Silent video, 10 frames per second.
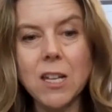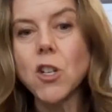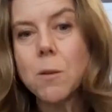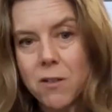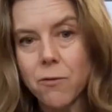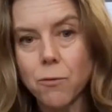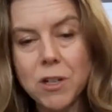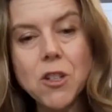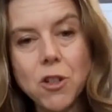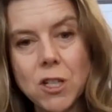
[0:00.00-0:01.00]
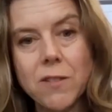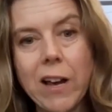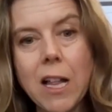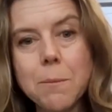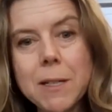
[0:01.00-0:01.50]
in terms of research and
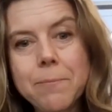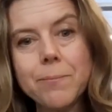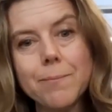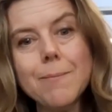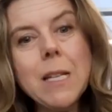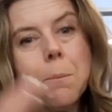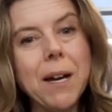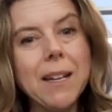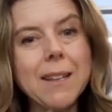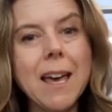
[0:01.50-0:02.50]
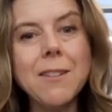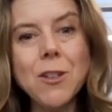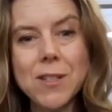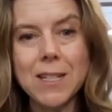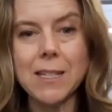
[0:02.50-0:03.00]
development. But then
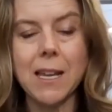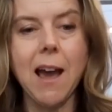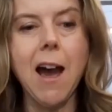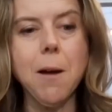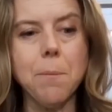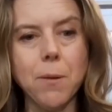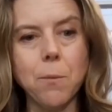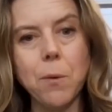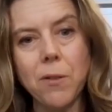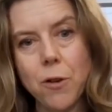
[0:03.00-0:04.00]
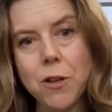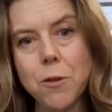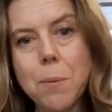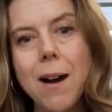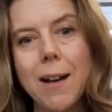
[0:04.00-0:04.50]
there's this gap before
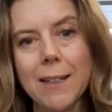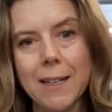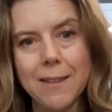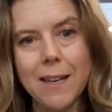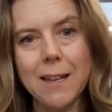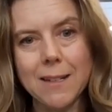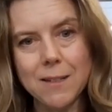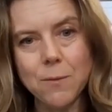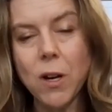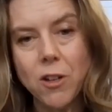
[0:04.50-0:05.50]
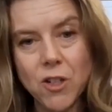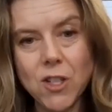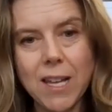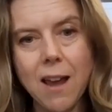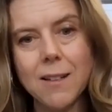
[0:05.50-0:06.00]
you pilot that where you're
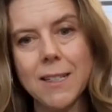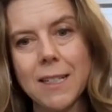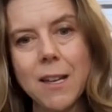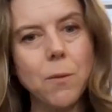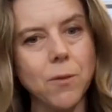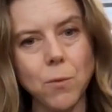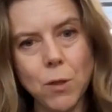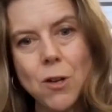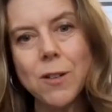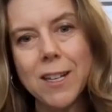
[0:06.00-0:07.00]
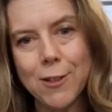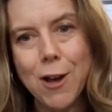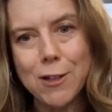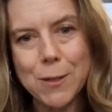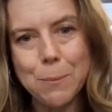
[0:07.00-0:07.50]
scaling that you don't get a
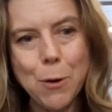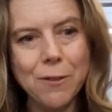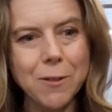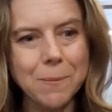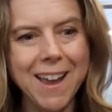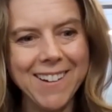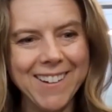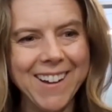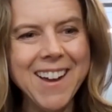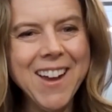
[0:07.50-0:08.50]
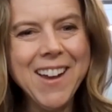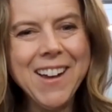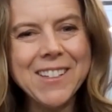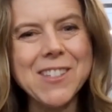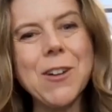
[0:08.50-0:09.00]
lot of support from Canada.
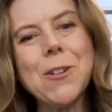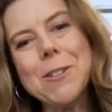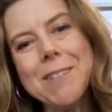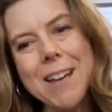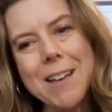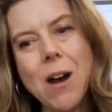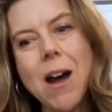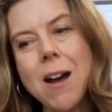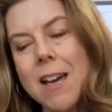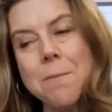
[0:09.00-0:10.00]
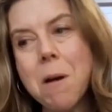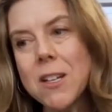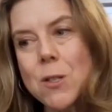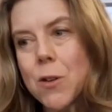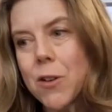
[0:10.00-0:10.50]
So, and
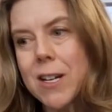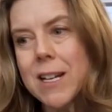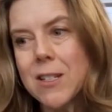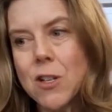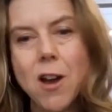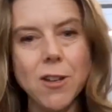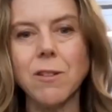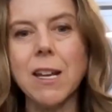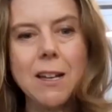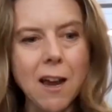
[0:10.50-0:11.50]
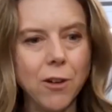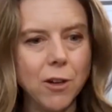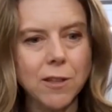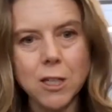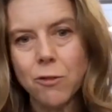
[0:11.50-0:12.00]
my story is not unique. I've
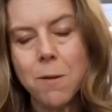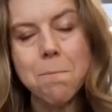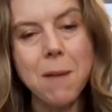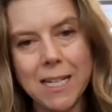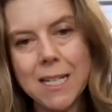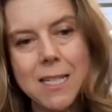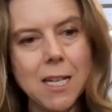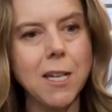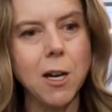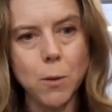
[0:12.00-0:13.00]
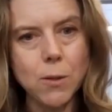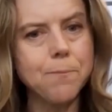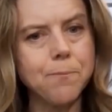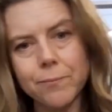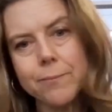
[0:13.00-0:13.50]
heard this from many CEOs